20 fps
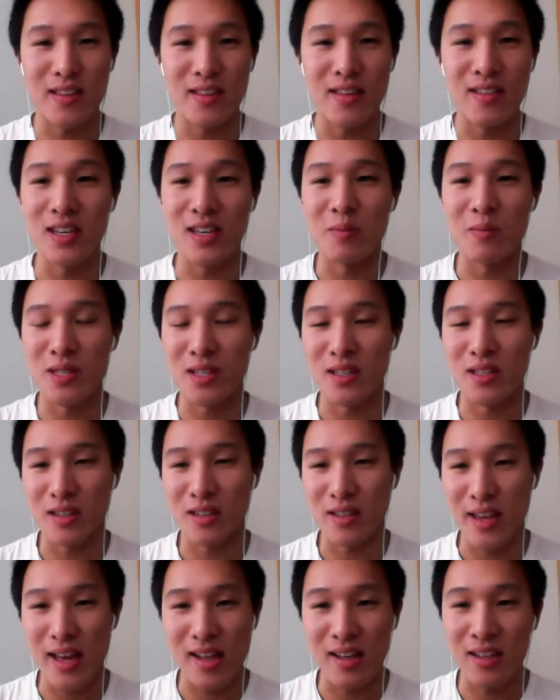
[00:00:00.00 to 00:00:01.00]
the, the
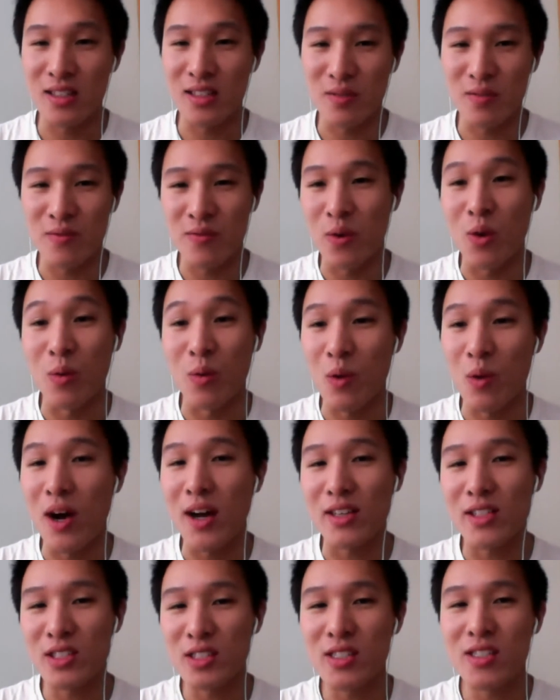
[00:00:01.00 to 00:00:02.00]
Samsung yeah. Galaxy 4
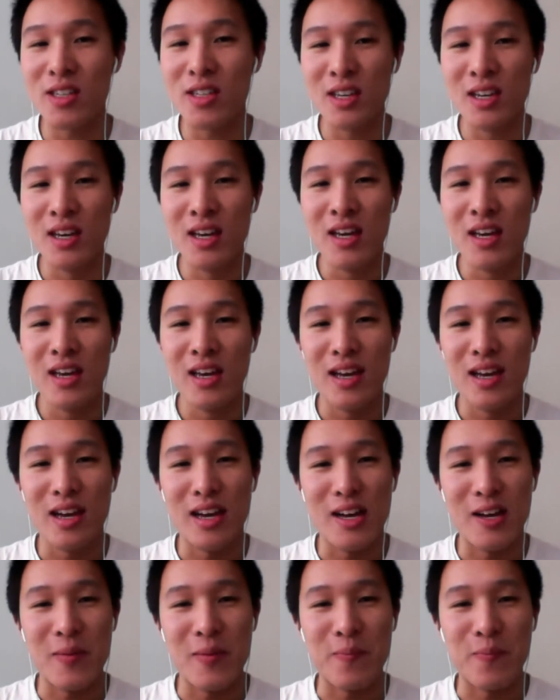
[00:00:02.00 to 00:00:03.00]
watch.
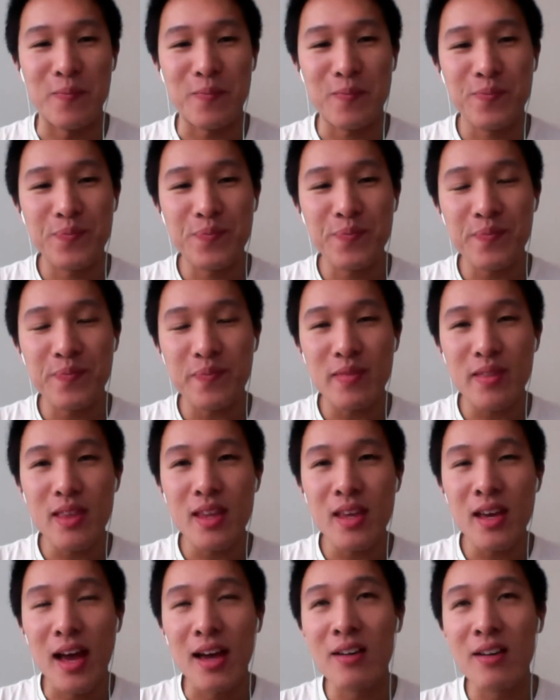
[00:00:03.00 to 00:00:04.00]
Um,
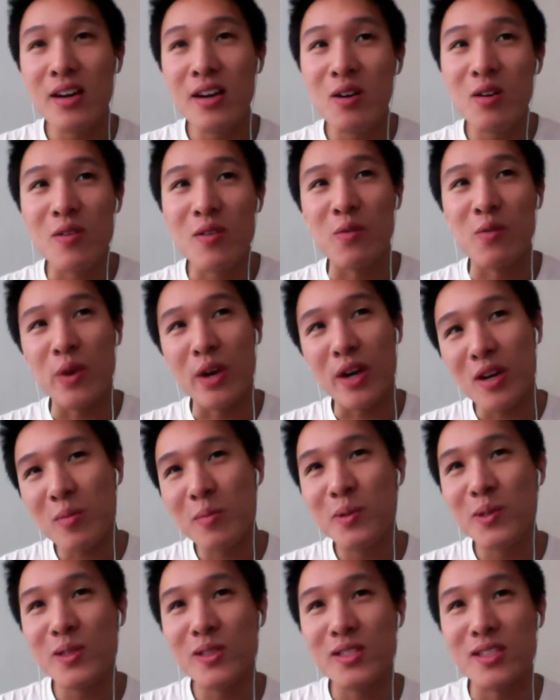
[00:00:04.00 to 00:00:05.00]
I don't know if
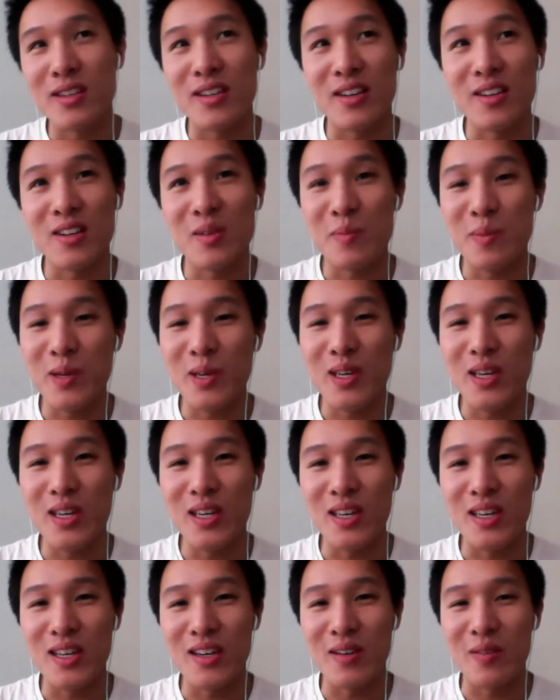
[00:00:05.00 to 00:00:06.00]
wearables are going to
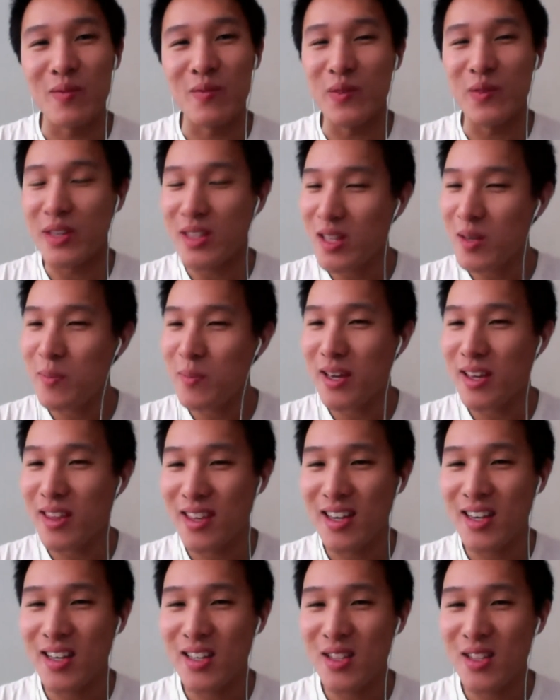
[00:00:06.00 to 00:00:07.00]
be a really big
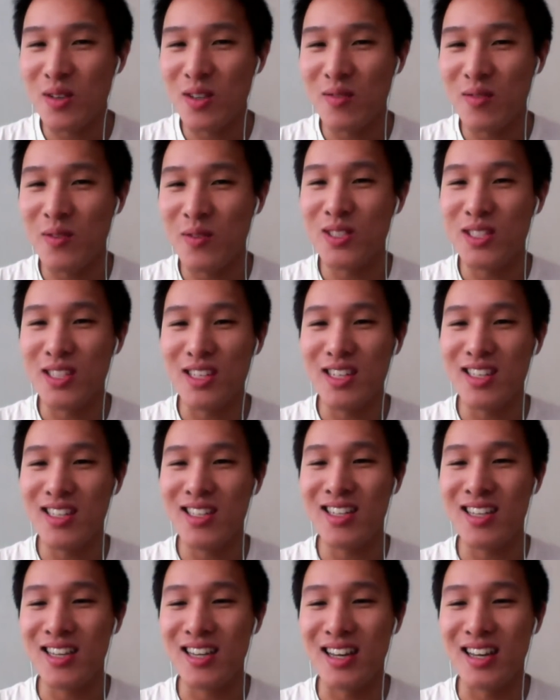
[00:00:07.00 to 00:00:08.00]
thing in
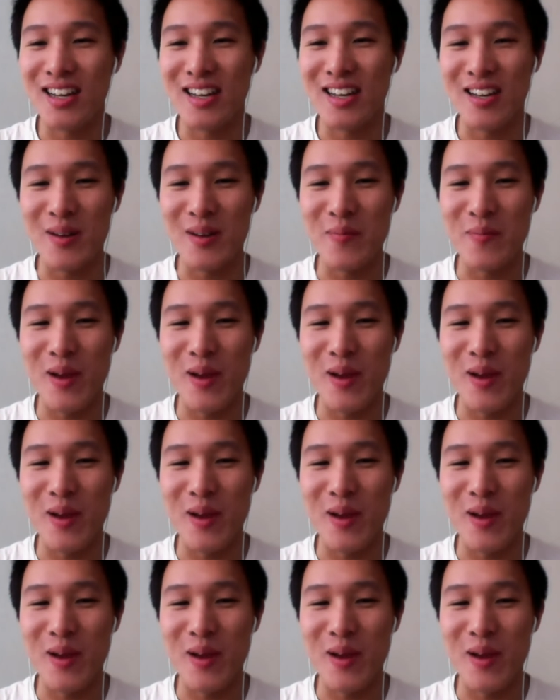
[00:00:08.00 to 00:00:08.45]
2014. Um, mm.